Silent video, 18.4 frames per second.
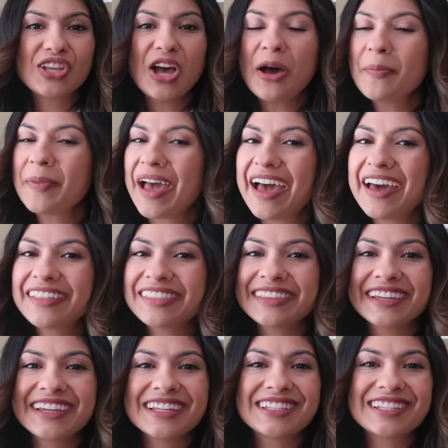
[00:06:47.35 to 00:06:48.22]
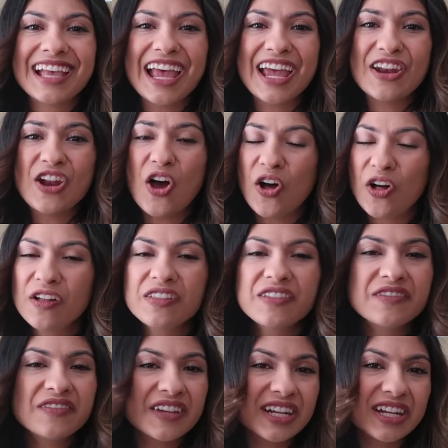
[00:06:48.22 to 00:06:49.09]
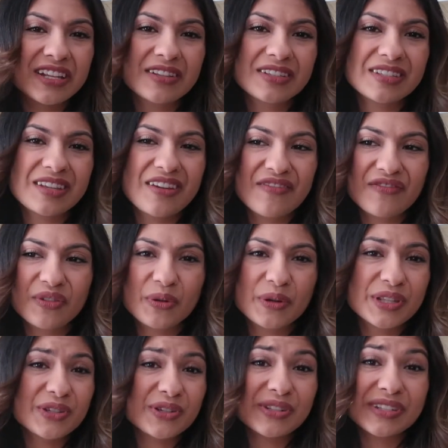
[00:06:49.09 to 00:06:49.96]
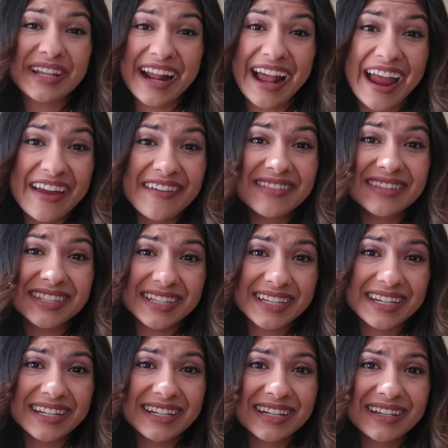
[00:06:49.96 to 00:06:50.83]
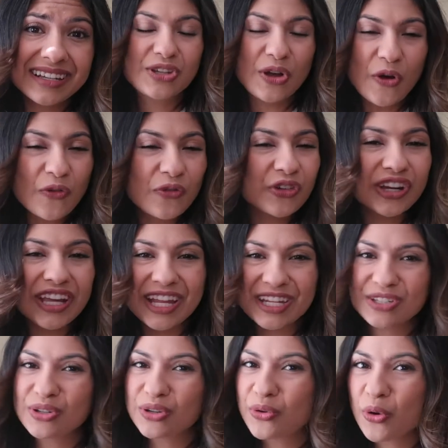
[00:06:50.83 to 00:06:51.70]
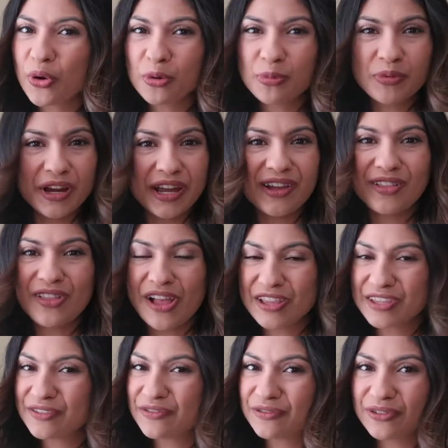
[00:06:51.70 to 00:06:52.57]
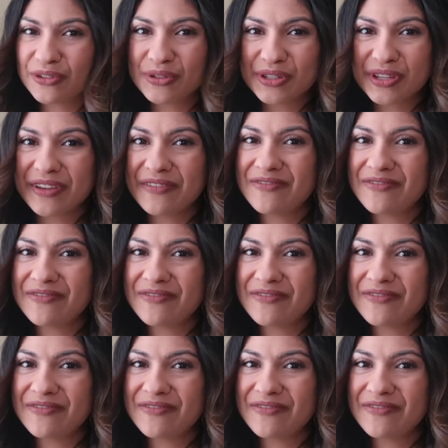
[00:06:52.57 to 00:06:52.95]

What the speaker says: Top athletes and all of the fitness influencers that I've seen don't forget to incorporate lots of fruits